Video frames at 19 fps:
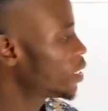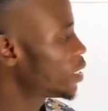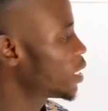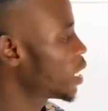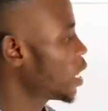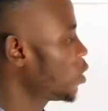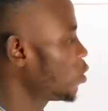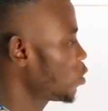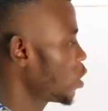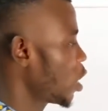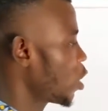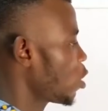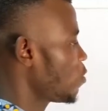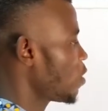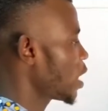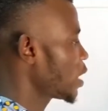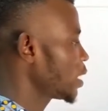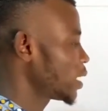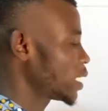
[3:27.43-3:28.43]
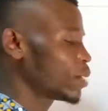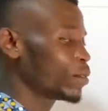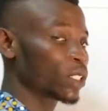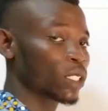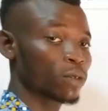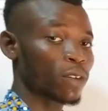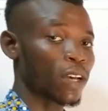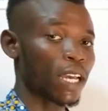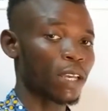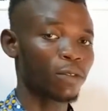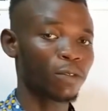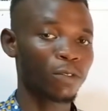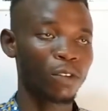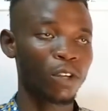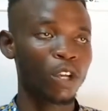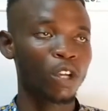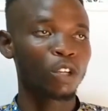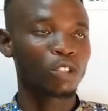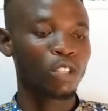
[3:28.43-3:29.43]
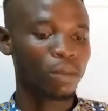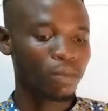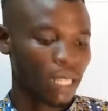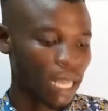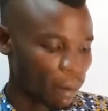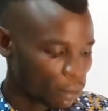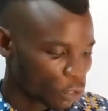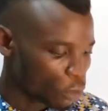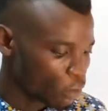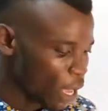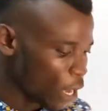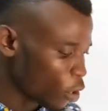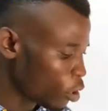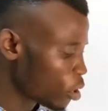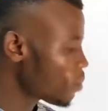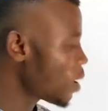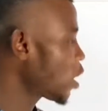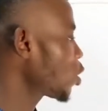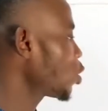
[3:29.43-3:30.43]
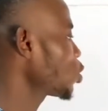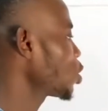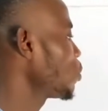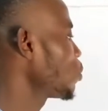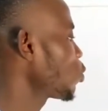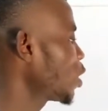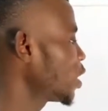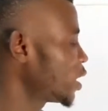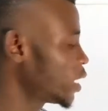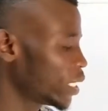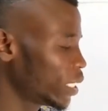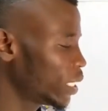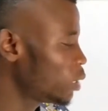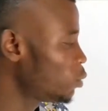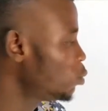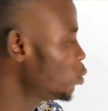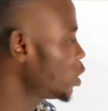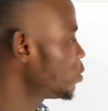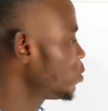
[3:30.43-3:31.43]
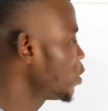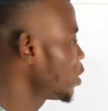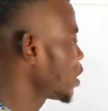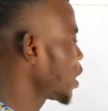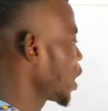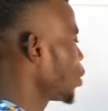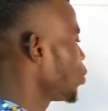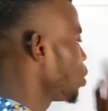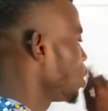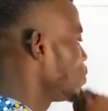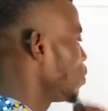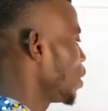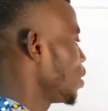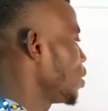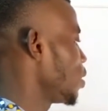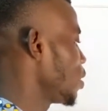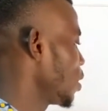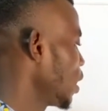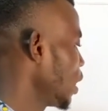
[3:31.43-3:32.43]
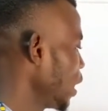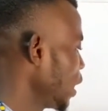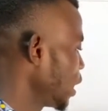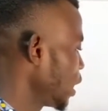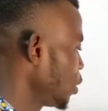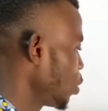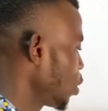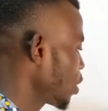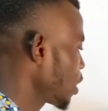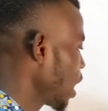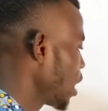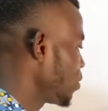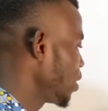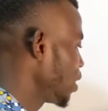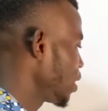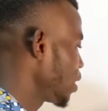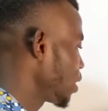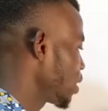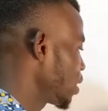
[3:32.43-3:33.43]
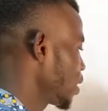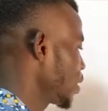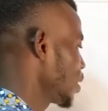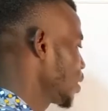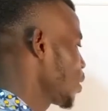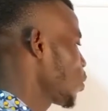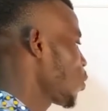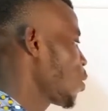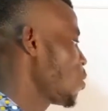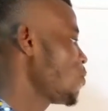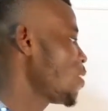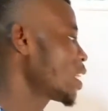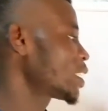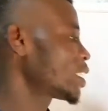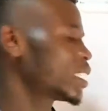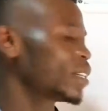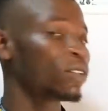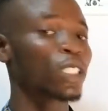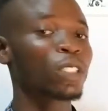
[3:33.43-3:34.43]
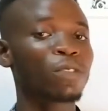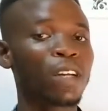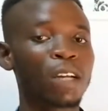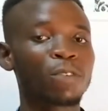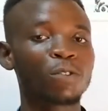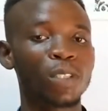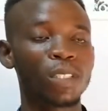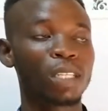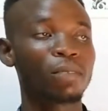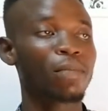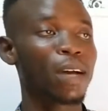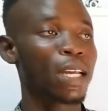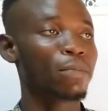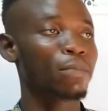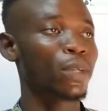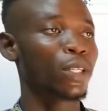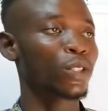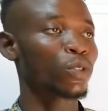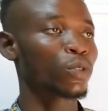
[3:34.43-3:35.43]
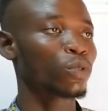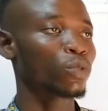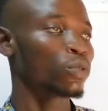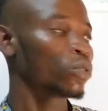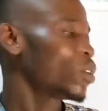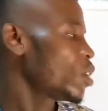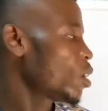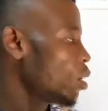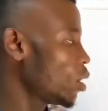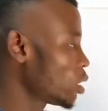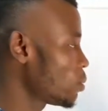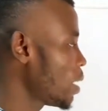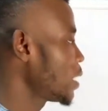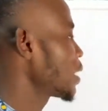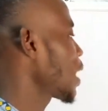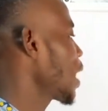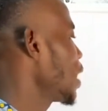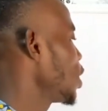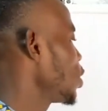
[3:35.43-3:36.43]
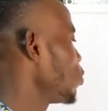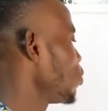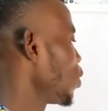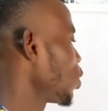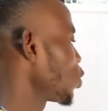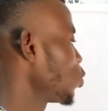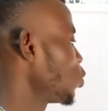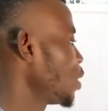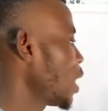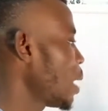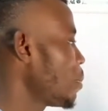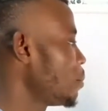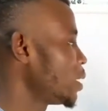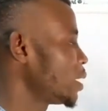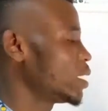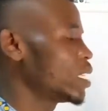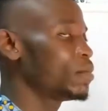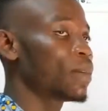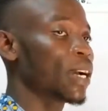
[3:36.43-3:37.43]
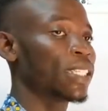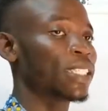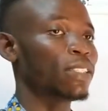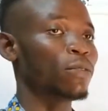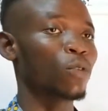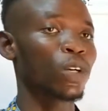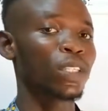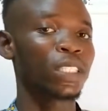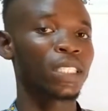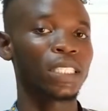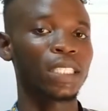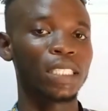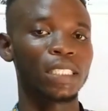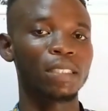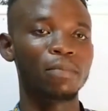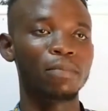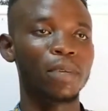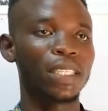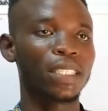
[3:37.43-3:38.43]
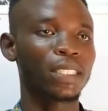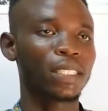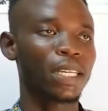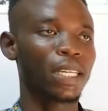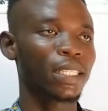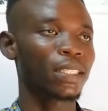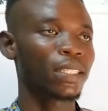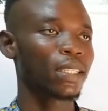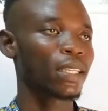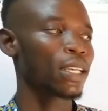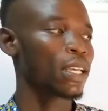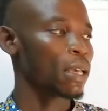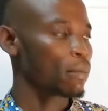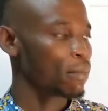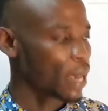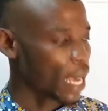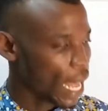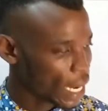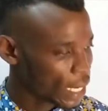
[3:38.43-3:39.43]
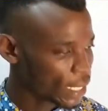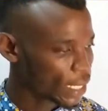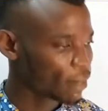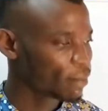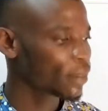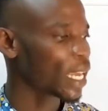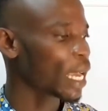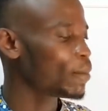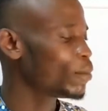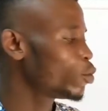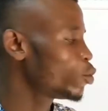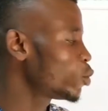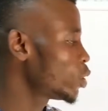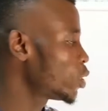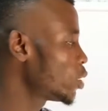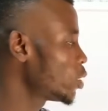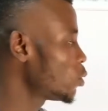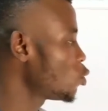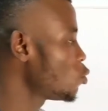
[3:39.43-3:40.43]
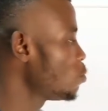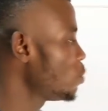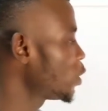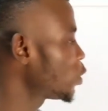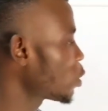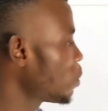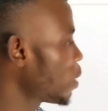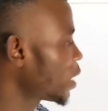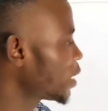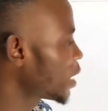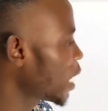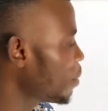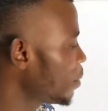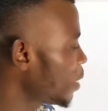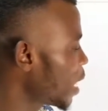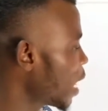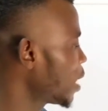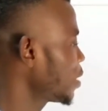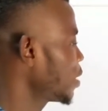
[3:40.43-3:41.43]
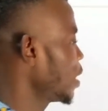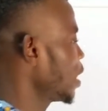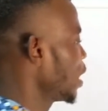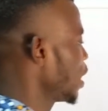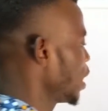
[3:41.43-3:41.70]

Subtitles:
this now, we are converting 75. Sometimes you might come across some question, they won't even tell you the base. They just have this. Convert 75 to a number in base 2. Automatically, you must know that means the number is in what? Is in base 10. But at the same time, you meet some examiners,